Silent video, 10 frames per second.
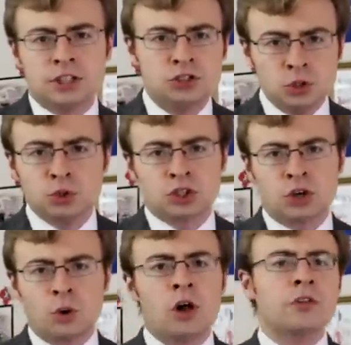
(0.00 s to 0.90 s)
to do
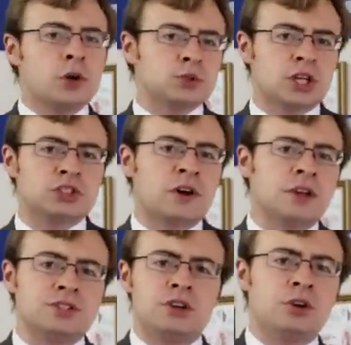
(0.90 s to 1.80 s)
so, although such
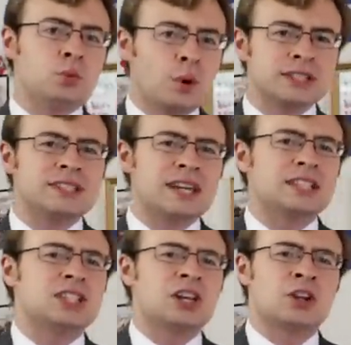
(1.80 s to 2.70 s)
volunteering wasn't
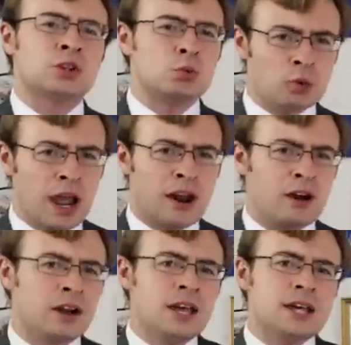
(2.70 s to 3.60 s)
necessarily
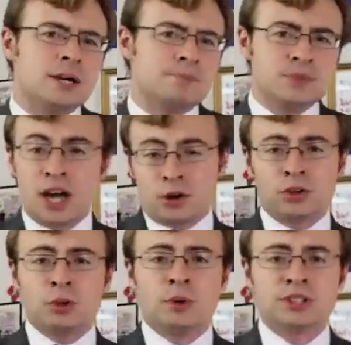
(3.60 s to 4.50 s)
rare. Not
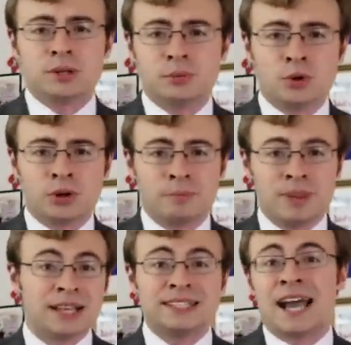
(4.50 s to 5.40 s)
only was it a more
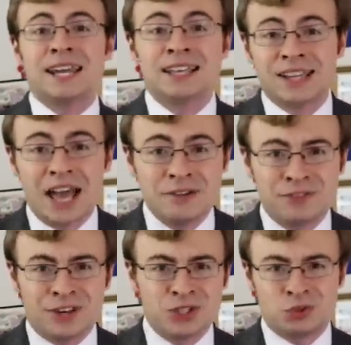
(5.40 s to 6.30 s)
exciting life
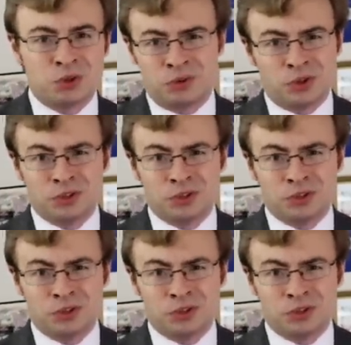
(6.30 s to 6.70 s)
than dreary